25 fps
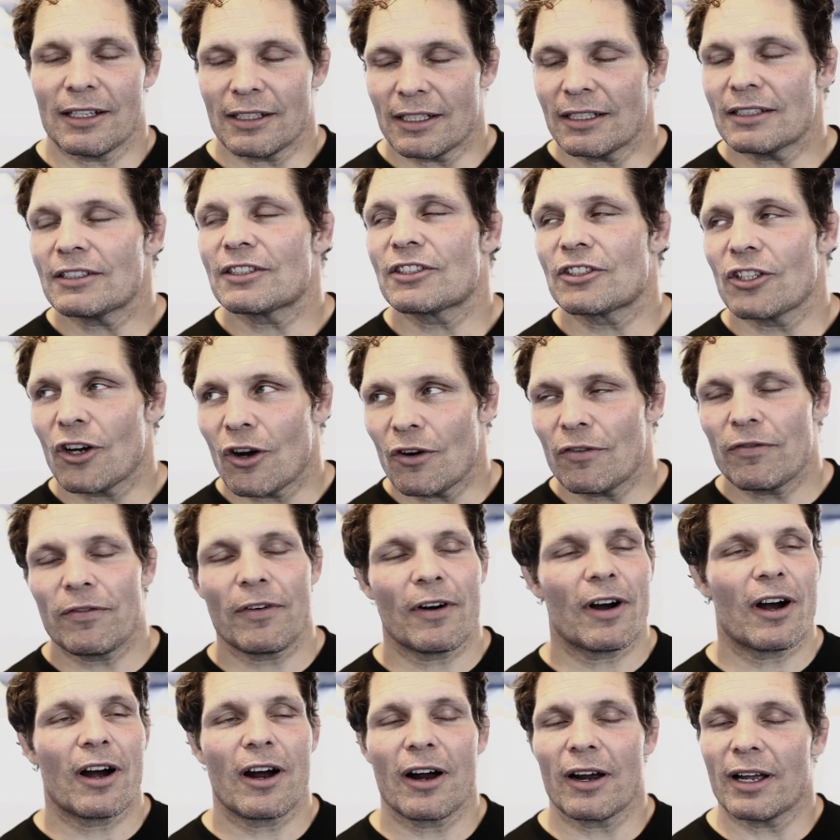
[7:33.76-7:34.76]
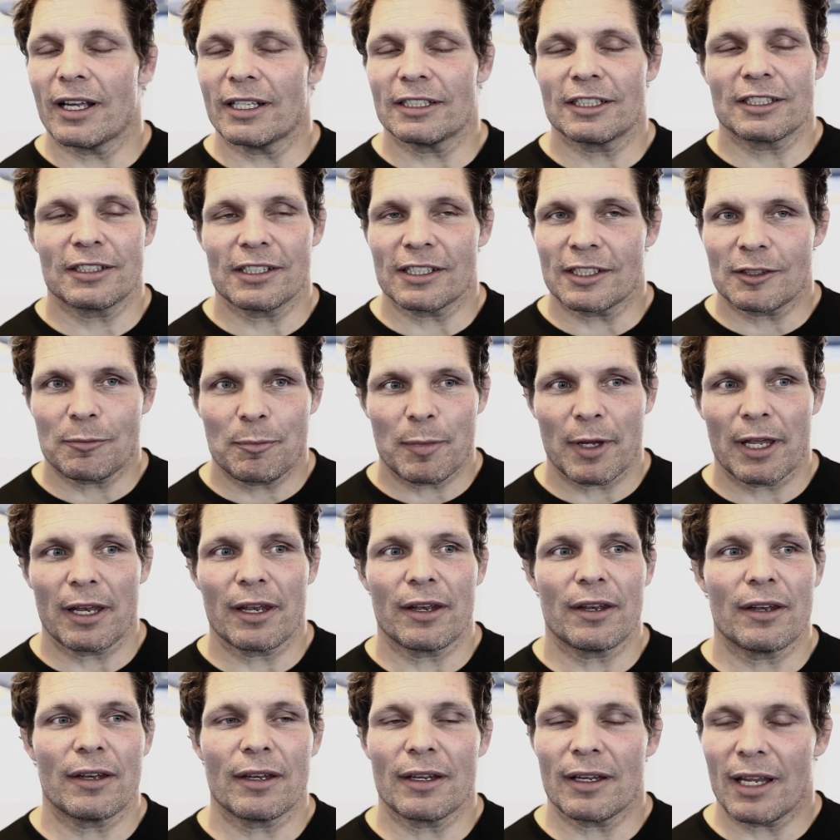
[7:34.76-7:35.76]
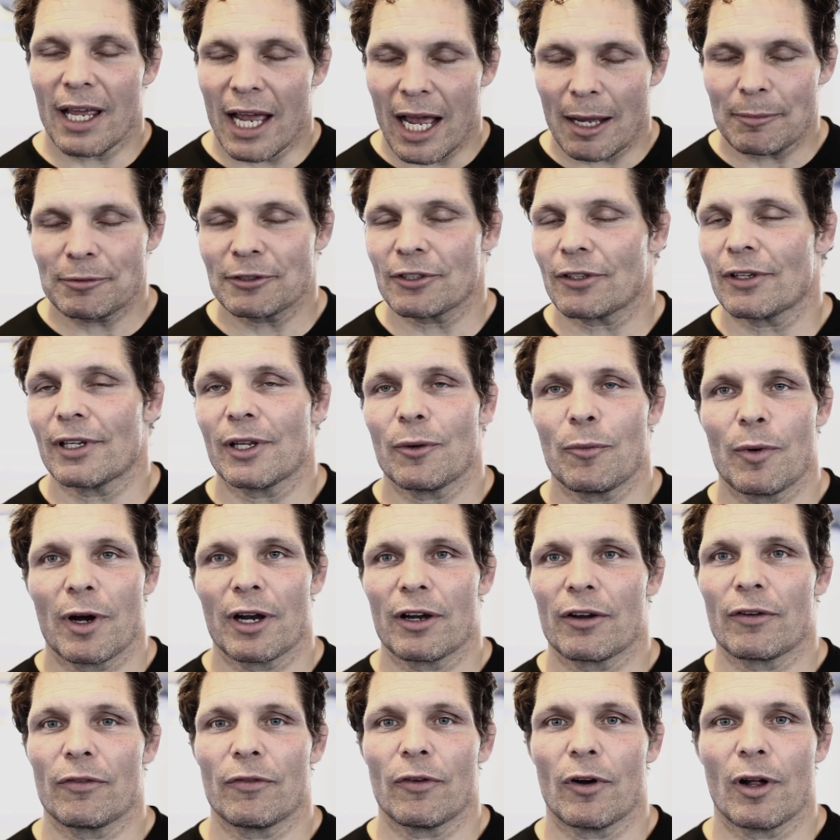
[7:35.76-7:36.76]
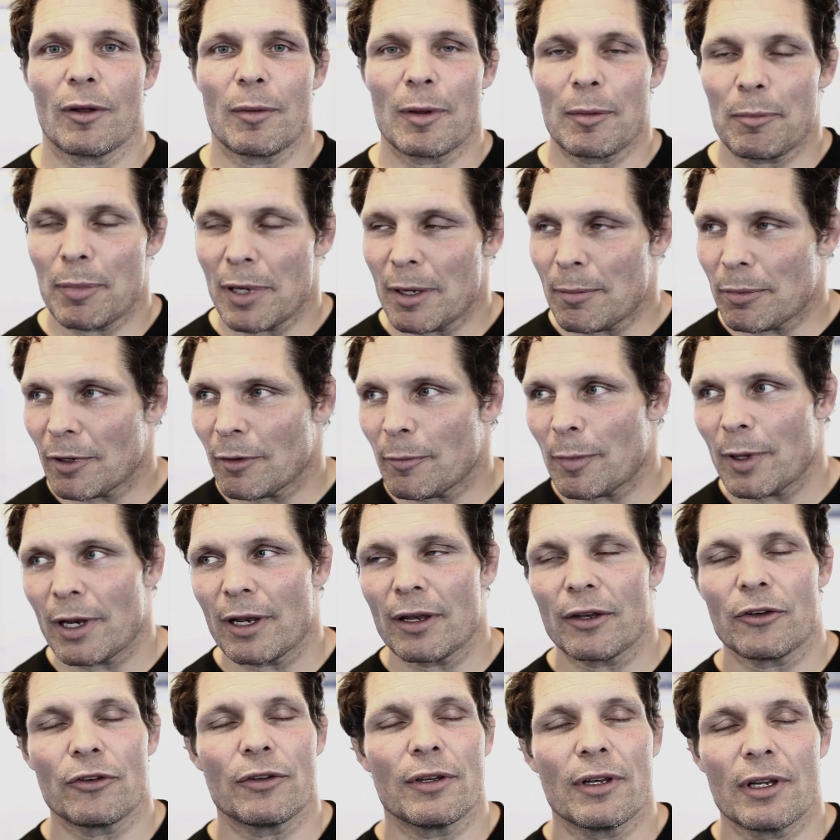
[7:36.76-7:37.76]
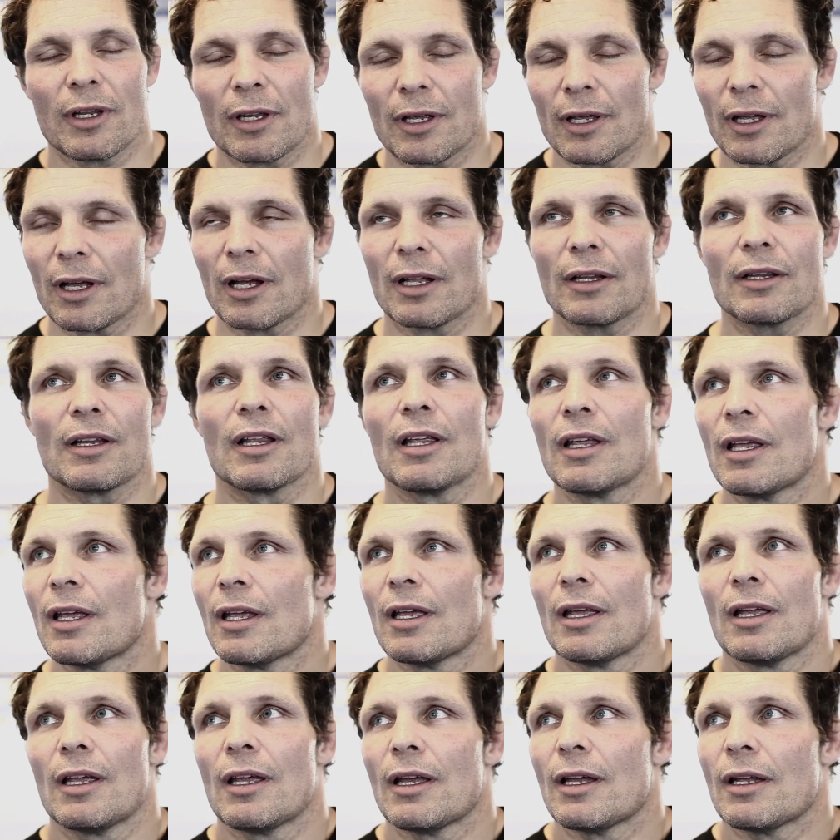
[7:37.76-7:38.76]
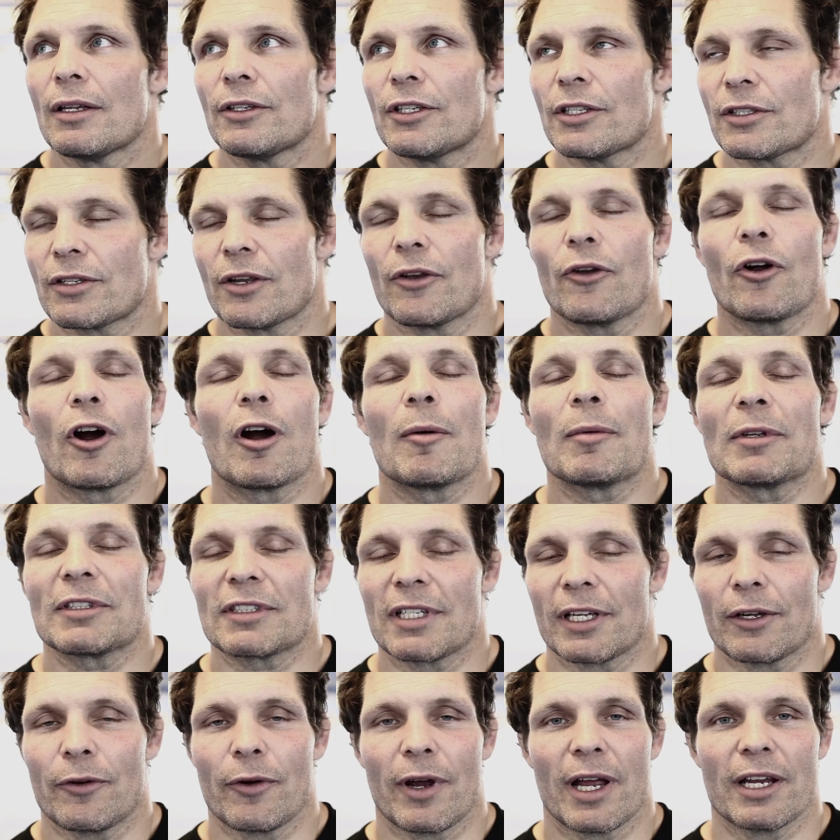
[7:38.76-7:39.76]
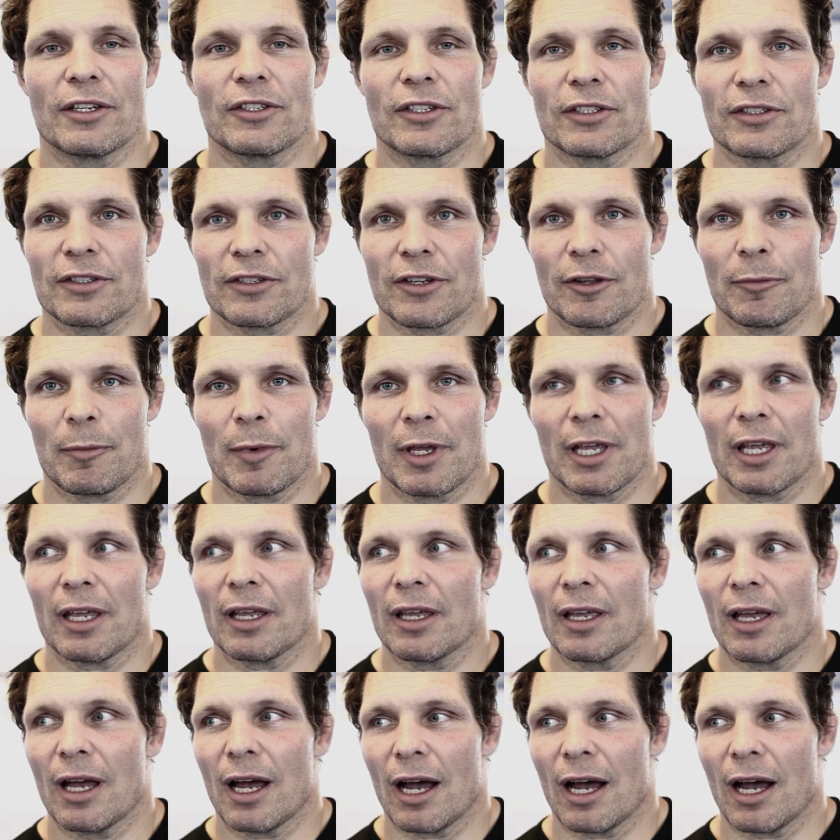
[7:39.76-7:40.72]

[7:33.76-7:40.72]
So far, it's just been absolutely wonderful. I mean, people have been just enormously gracious to me.